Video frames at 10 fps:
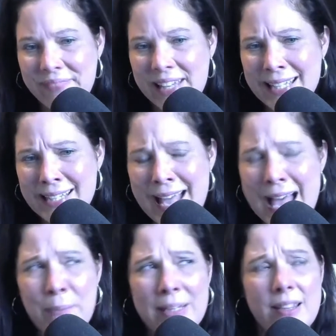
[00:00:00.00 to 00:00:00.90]
It'll
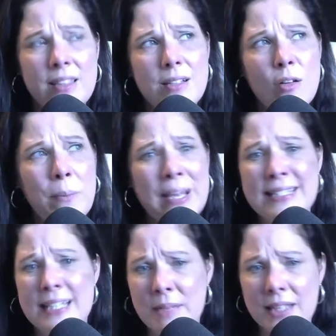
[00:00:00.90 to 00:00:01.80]
happen. This whole
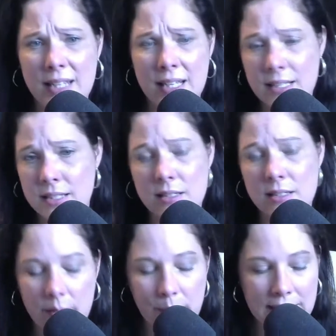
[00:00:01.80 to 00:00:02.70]
pandemic thing has
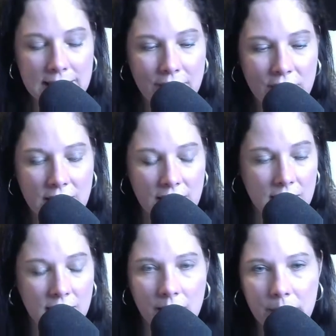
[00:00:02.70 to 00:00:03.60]
messed everything
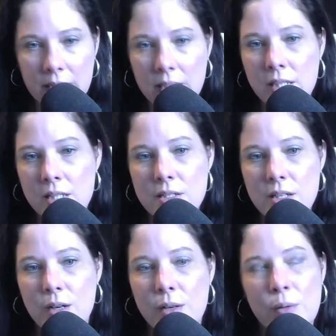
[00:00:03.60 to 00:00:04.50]
up.
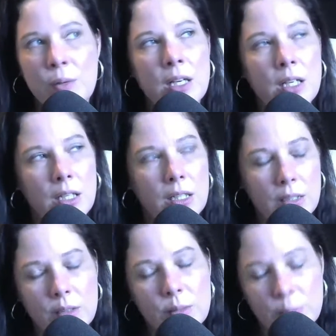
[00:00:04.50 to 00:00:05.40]
So
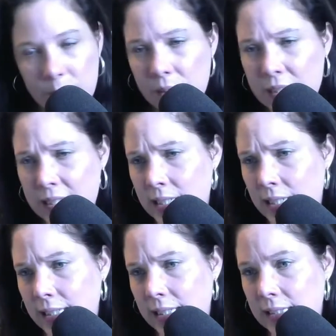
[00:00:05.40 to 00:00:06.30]
we're working
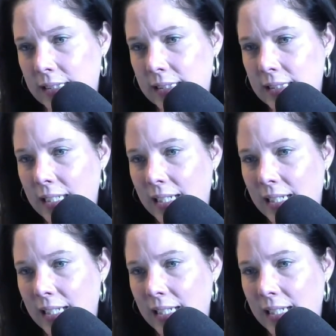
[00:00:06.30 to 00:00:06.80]
on it.